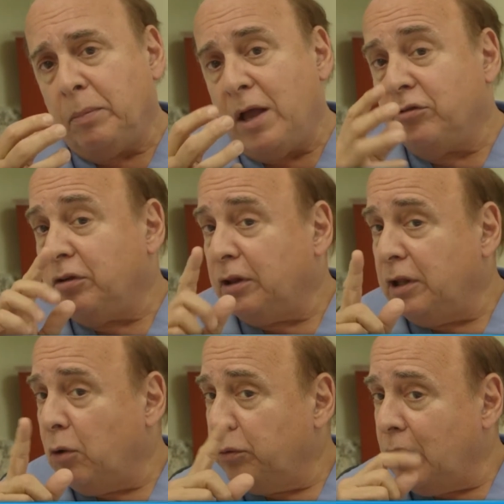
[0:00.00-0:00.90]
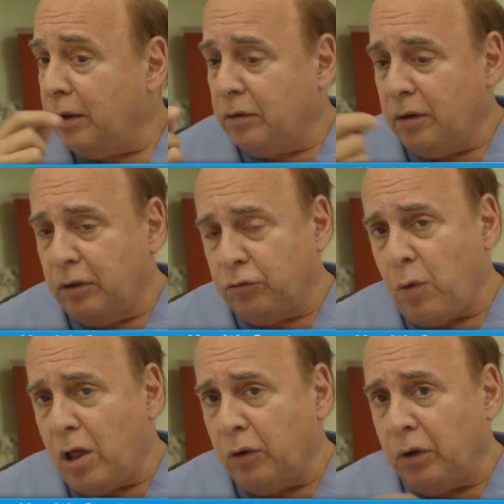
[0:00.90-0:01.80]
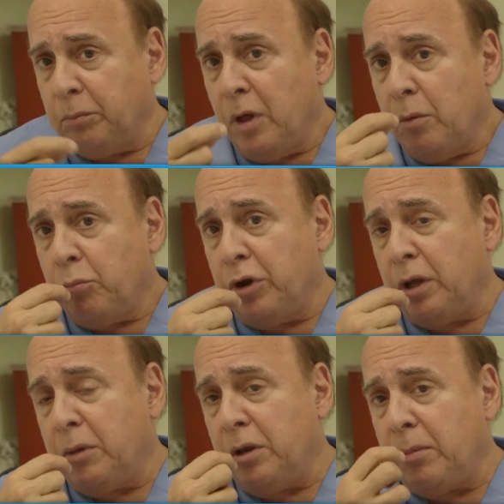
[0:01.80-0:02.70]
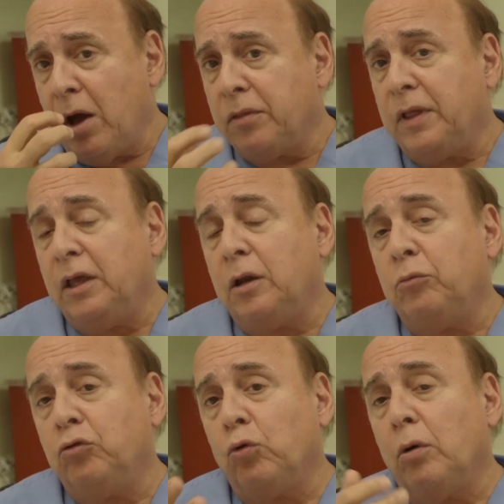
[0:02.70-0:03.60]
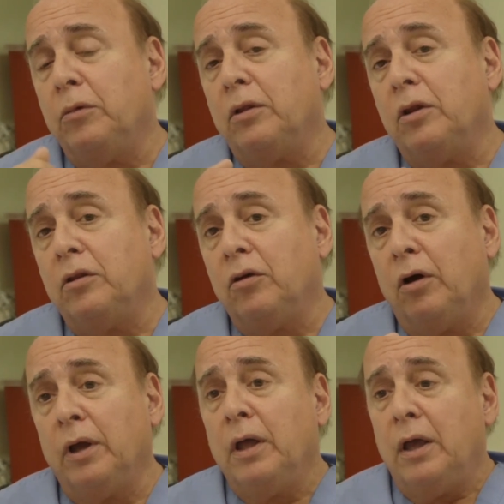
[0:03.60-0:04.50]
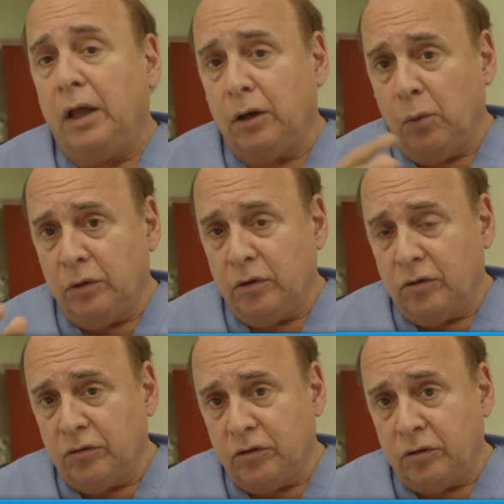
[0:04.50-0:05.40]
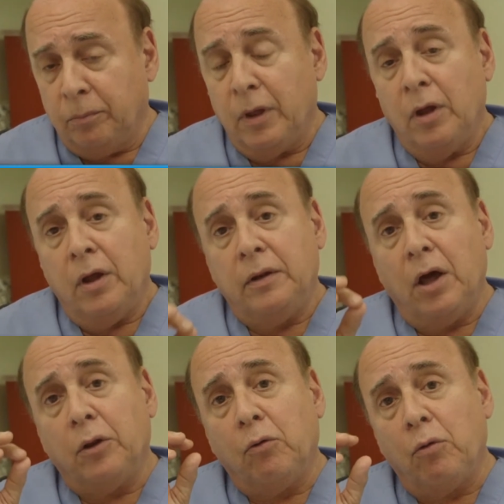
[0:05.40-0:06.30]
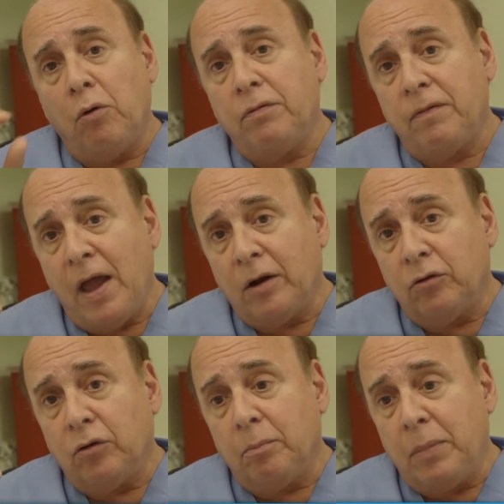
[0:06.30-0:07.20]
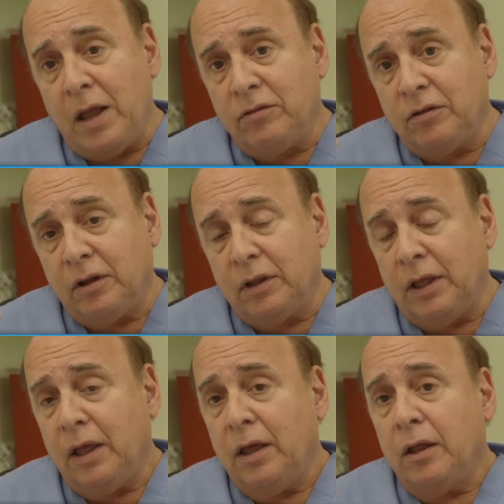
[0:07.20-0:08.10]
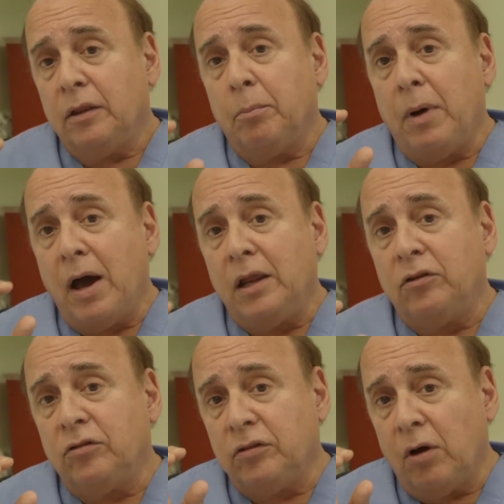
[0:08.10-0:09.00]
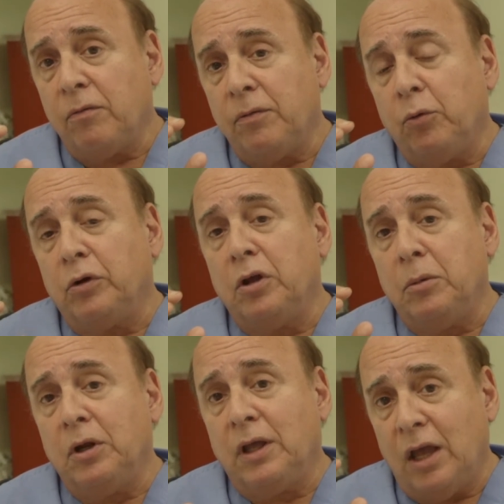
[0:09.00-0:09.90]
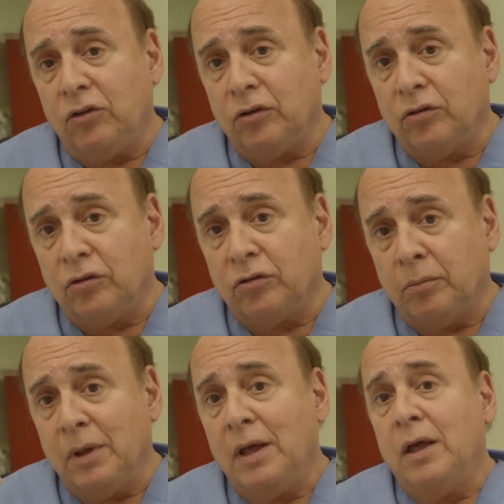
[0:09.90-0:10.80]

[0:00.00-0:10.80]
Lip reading: Basically though, not swallowing them, putting them in the mouth, they get absorbed under the tongue and go into the system. Now the growth factors are basically the body's cell phone communication system.